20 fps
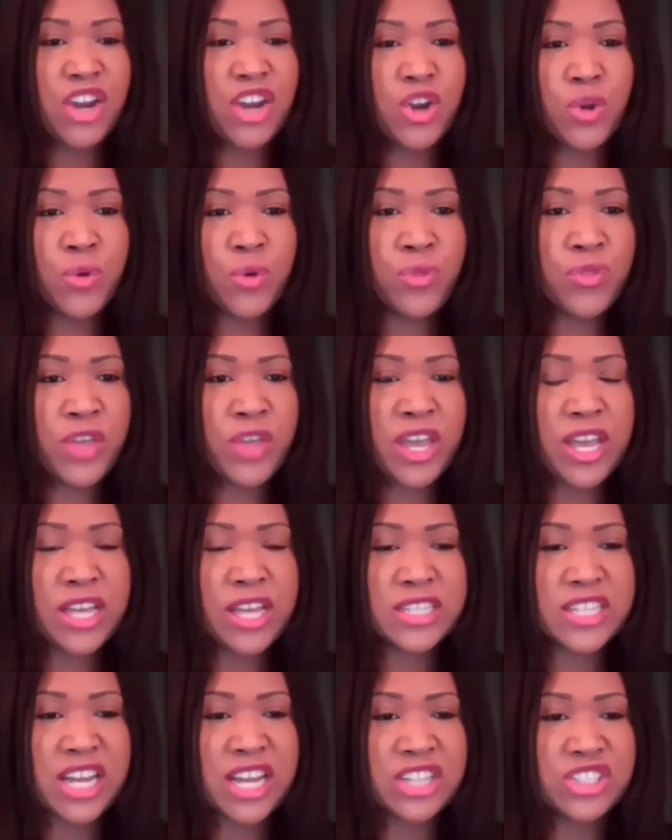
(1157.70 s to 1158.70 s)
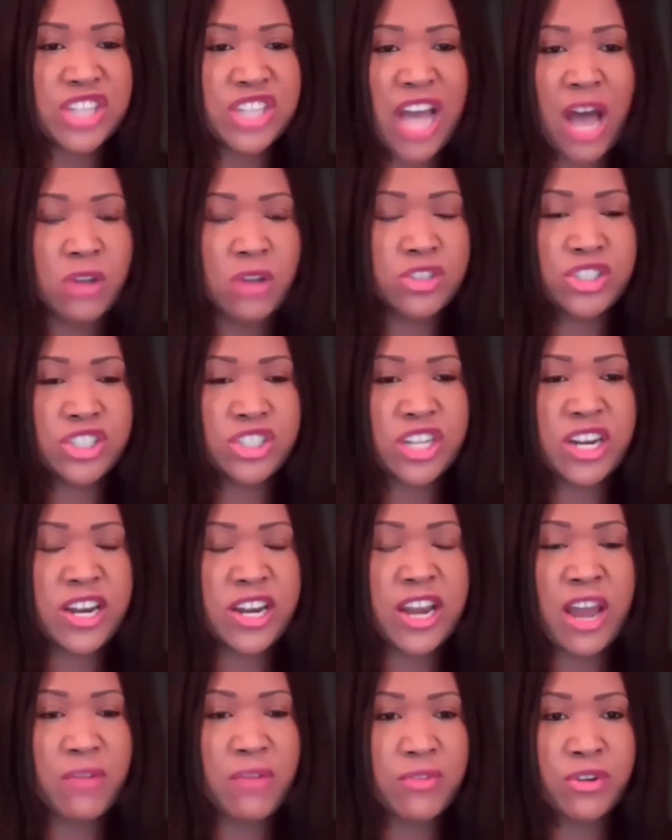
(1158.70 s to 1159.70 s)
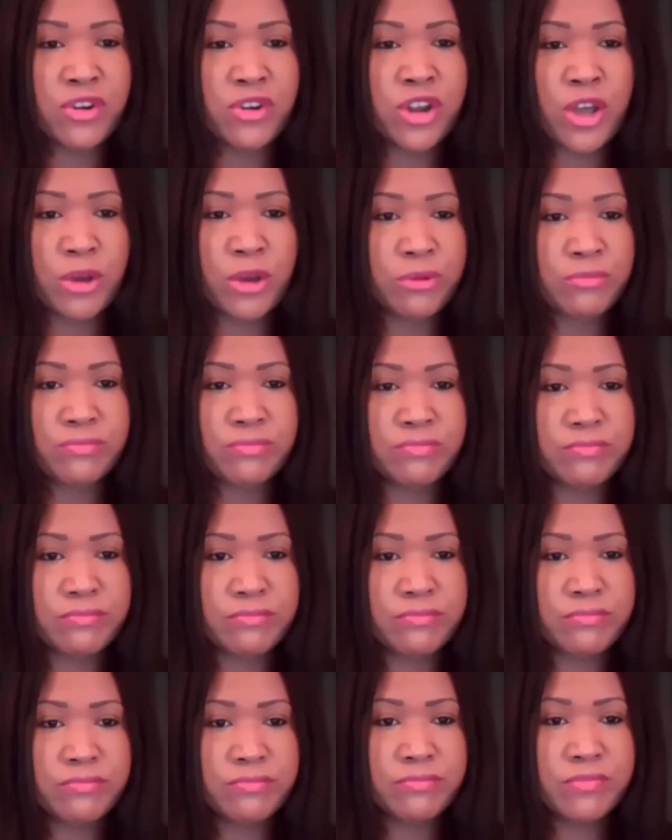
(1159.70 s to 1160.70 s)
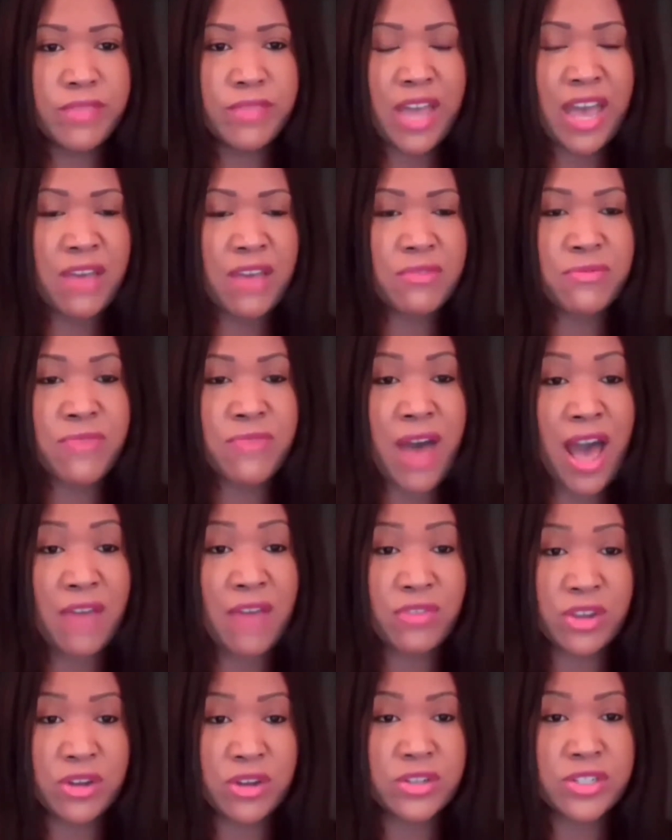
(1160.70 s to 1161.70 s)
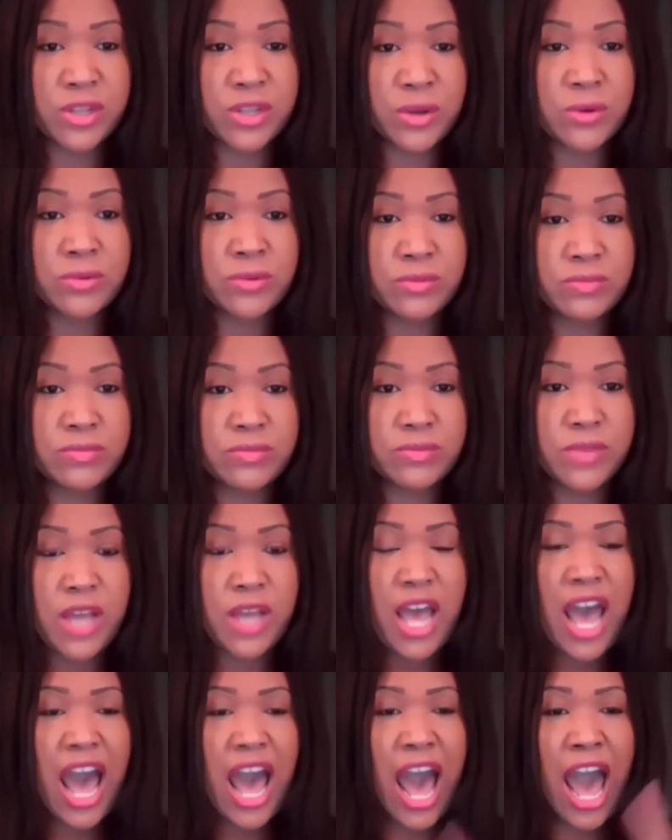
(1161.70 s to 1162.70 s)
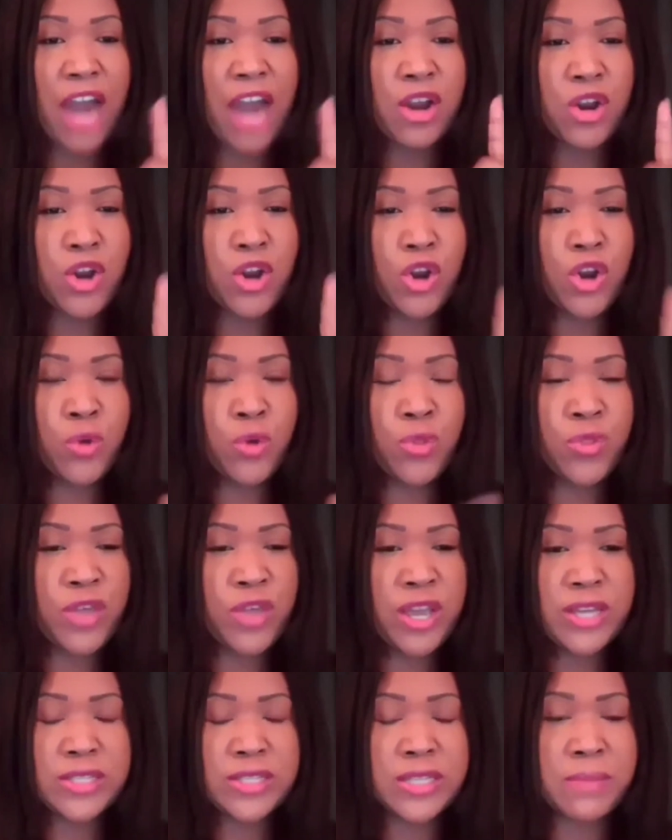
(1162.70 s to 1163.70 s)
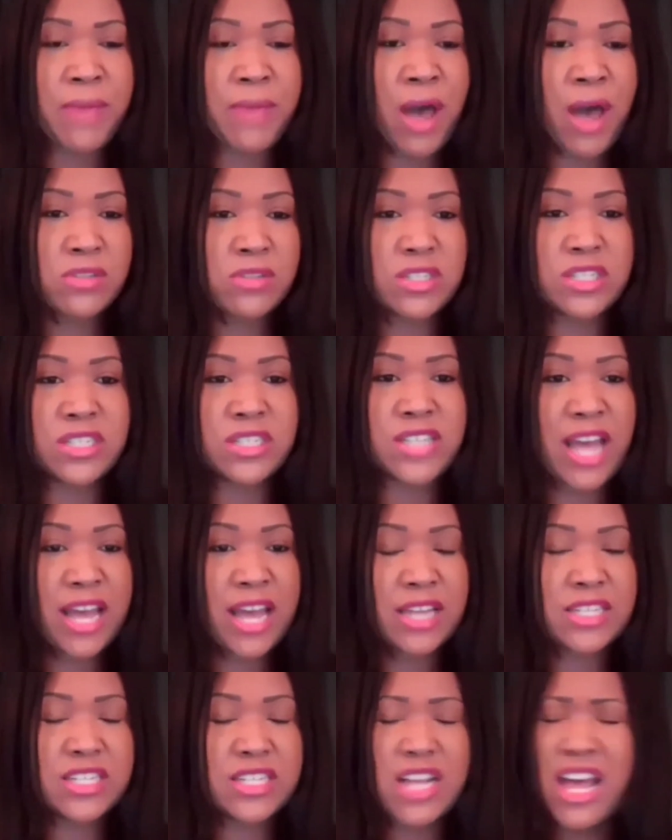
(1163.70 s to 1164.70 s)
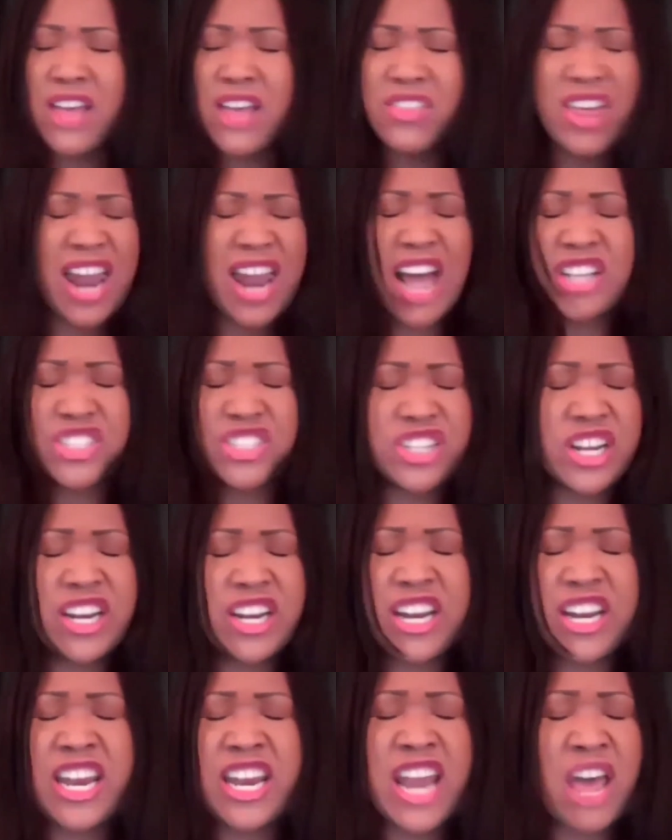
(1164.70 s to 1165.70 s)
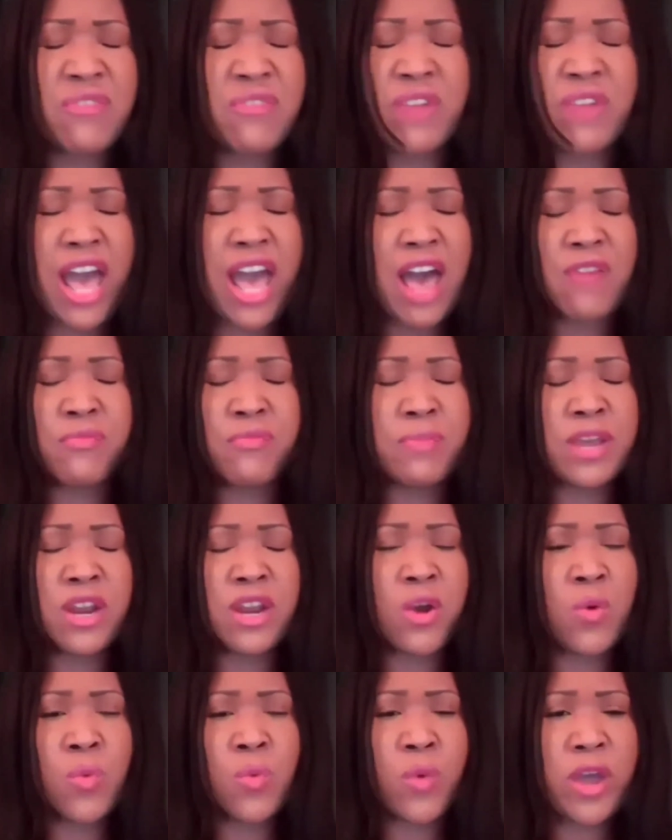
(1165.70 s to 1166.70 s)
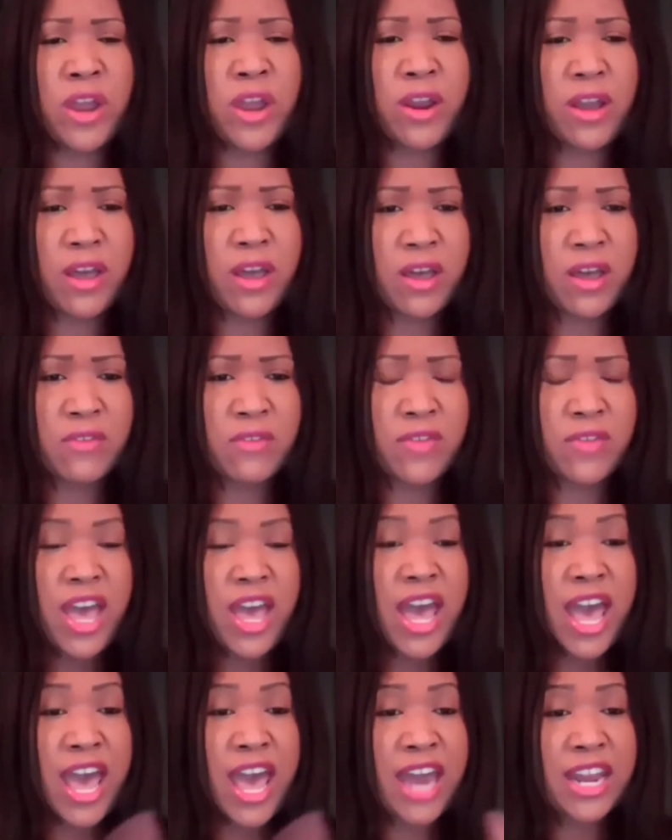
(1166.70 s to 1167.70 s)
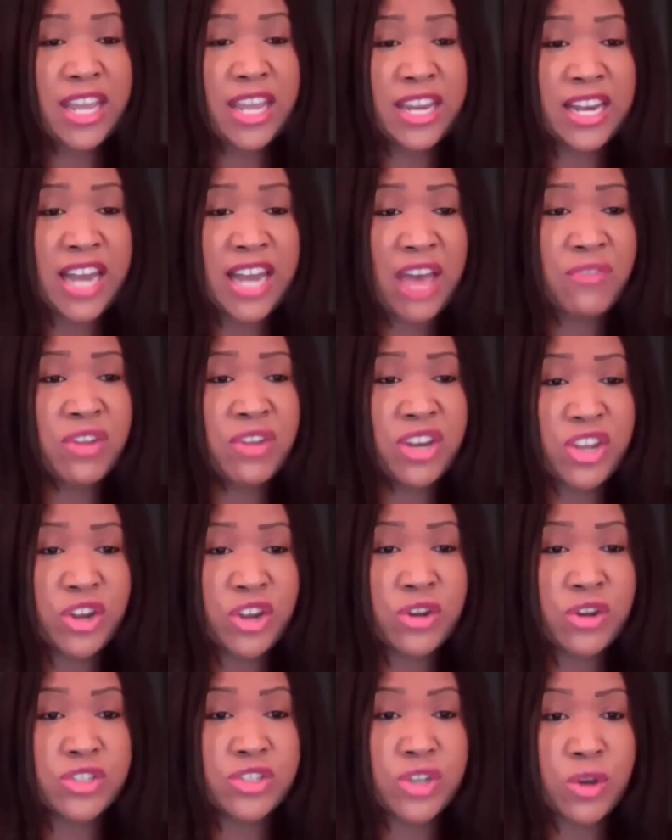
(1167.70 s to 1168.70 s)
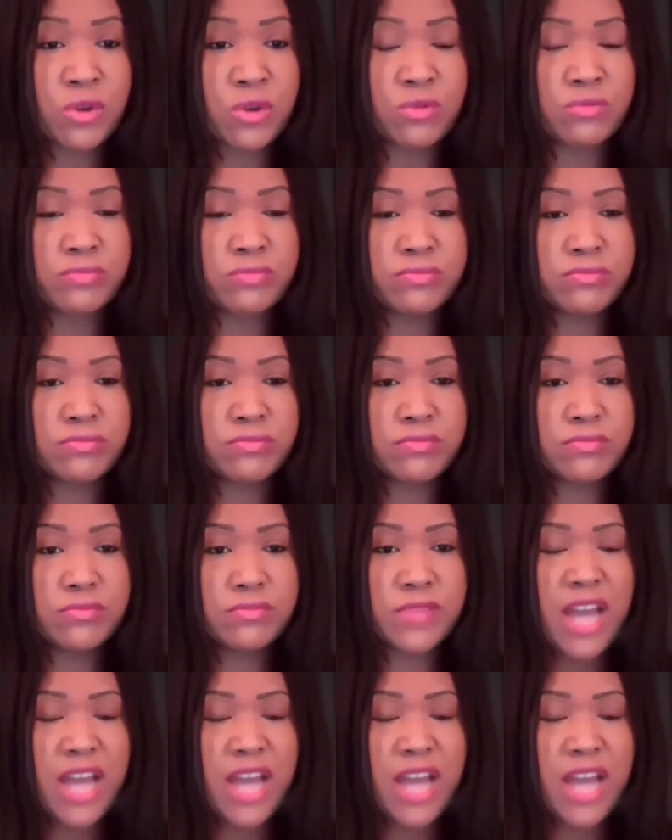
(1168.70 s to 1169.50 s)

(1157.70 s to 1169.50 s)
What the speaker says: I knew things a child should never know at 5 years old. I knew things about sex that I should never have been aware of at 11 years old.